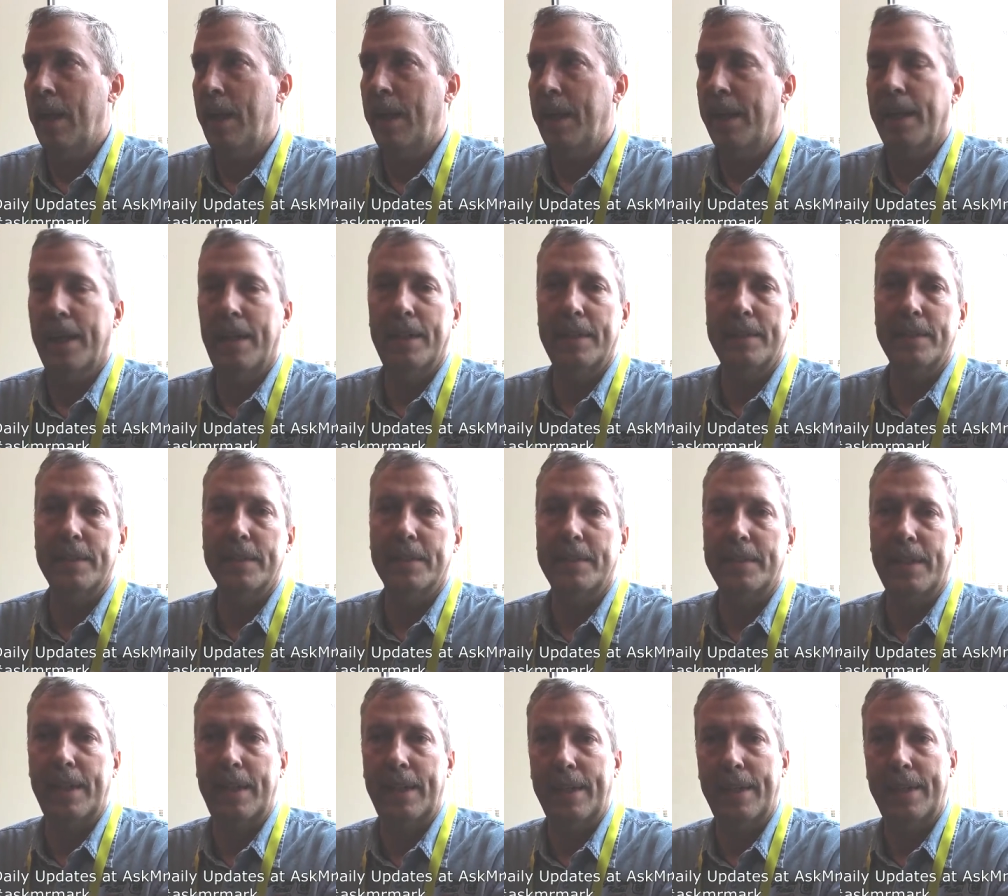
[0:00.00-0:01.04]
and
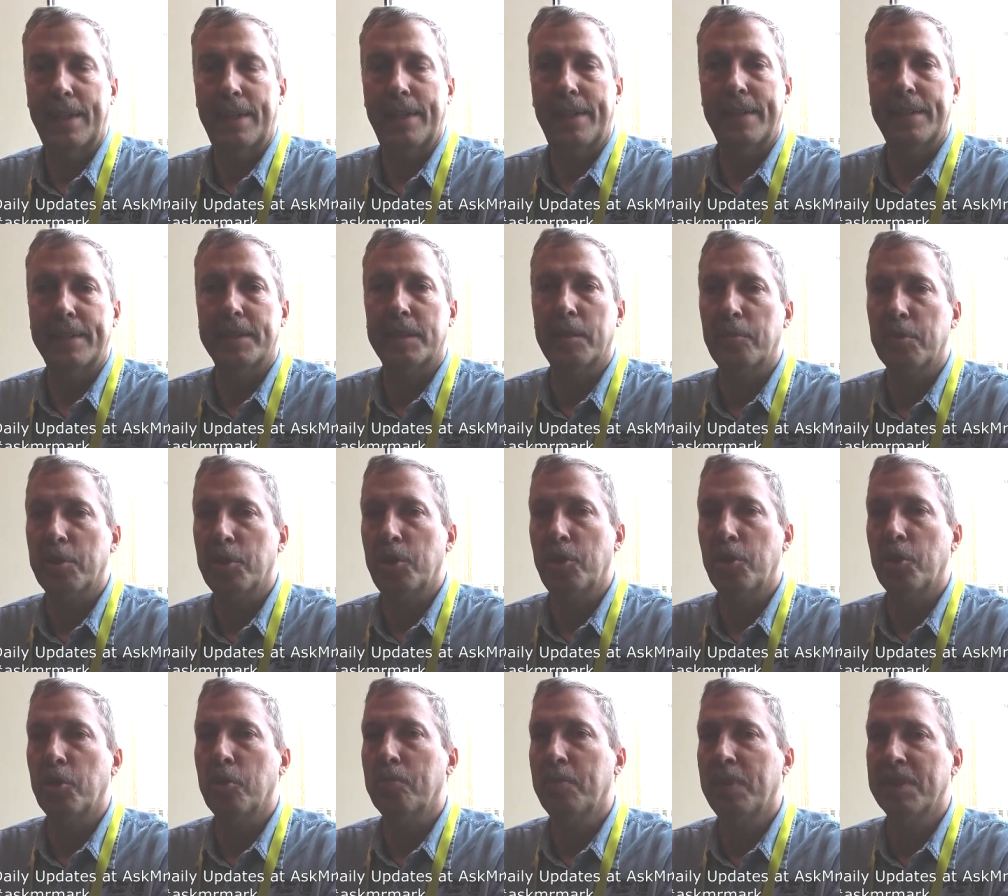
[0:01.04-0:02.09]
and some of the
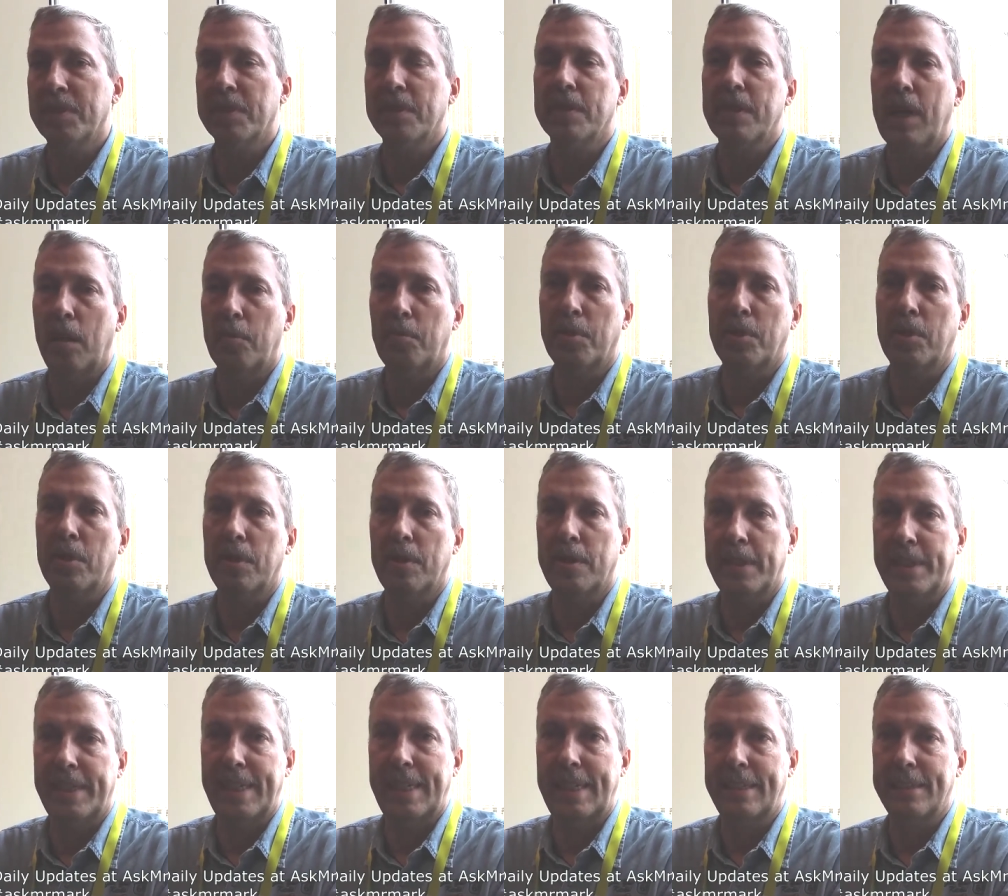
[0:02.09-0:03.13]
new business
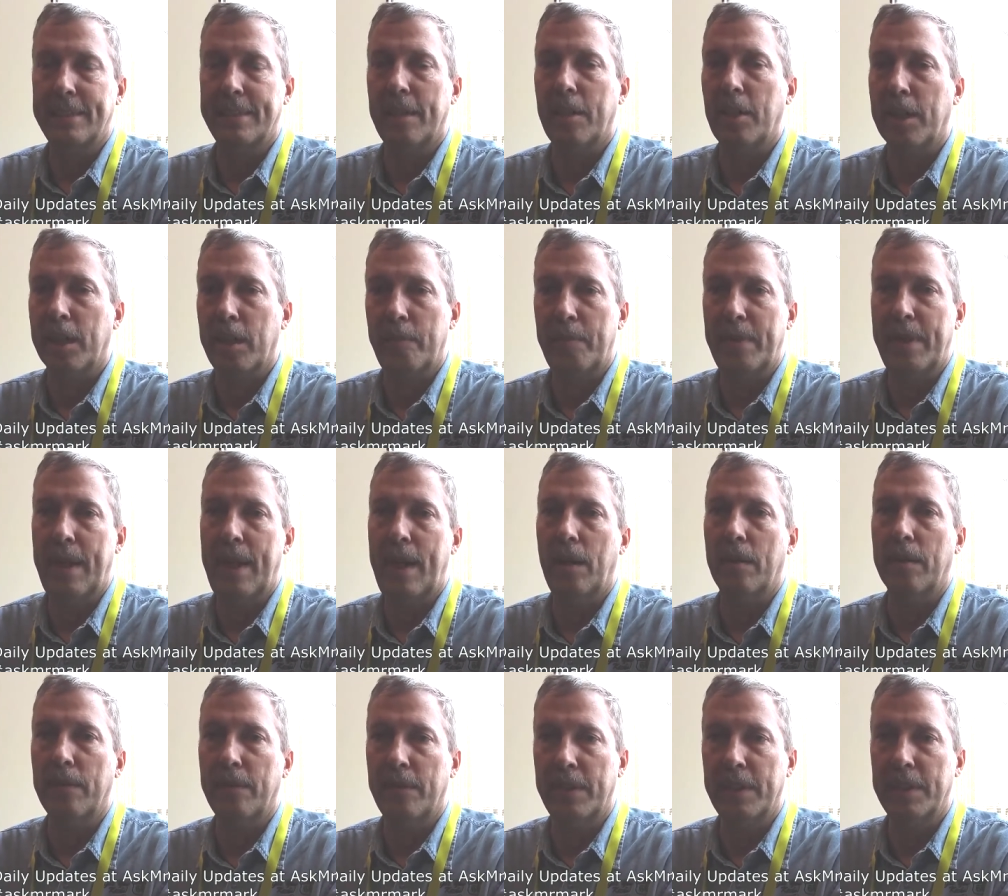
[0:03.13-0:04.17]
opportunities that are coming
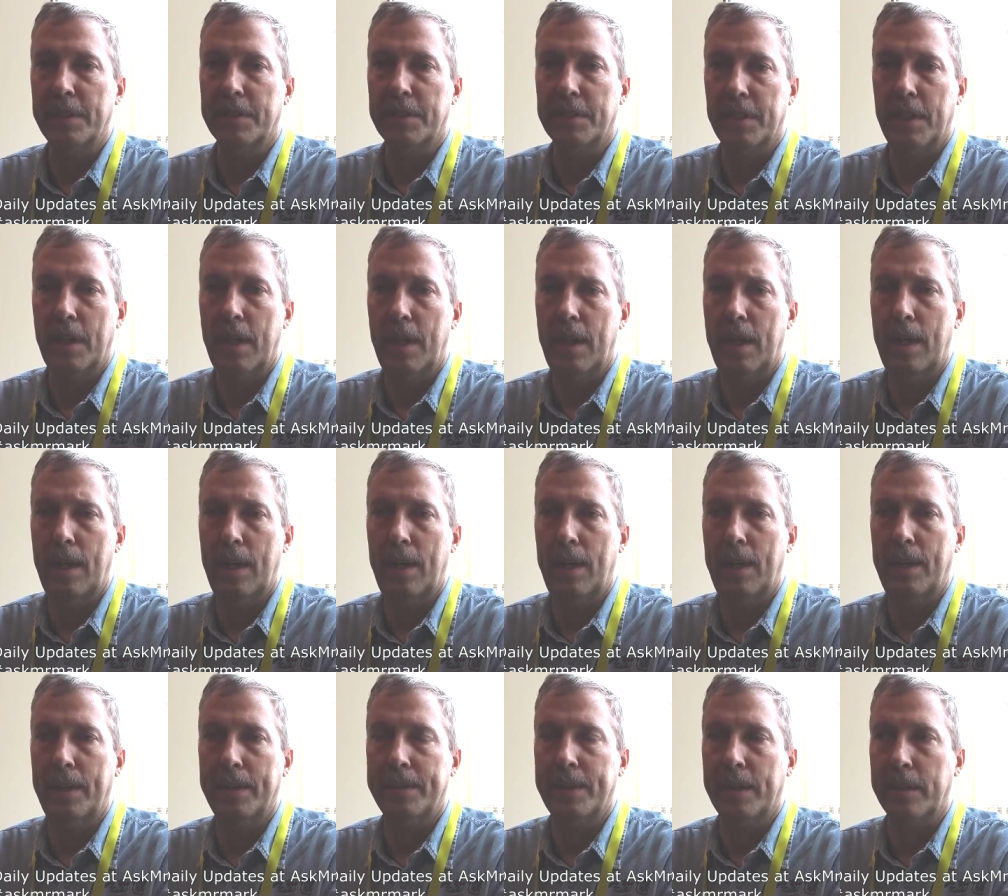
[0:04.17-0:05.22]
out of this uh,